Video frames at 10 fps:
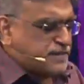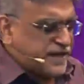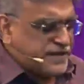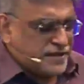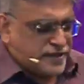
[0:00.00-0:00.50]

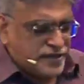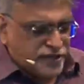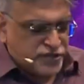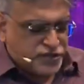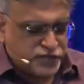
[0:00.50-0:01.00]
bread
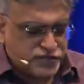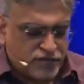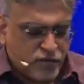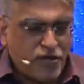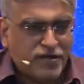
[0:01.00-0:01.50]
to
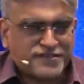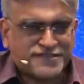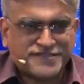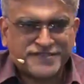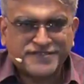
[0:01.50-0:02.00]
the
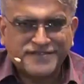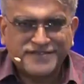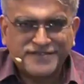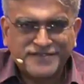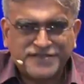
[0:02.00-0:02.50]
dogs.
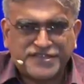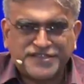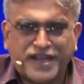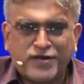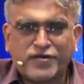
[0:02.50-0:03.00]
She
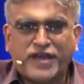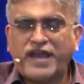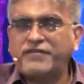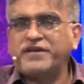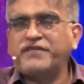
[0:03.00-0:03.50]
said, I don't
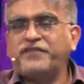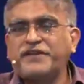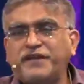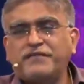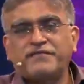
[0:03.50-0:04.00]
care
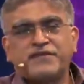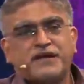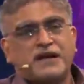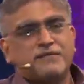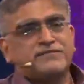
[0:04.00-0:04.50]
even if the
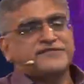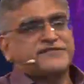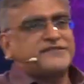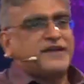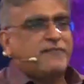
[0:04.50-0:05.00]

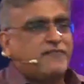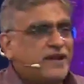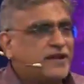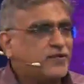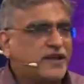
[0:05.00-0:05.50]
crumbs, I'm
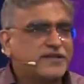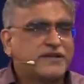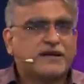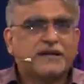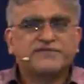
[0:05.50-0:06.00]
willing to take
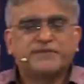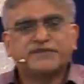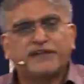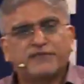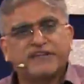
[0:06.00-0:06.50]
the crumbs
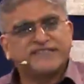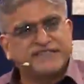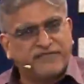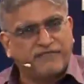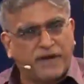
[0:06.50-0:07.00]
because I know there's
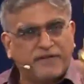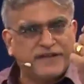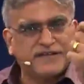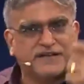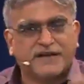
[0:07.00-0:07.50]
enough power
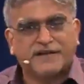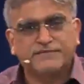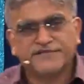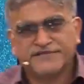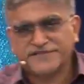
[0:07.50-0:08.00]
in the
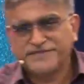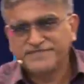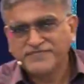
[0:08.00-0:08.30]
crumbs.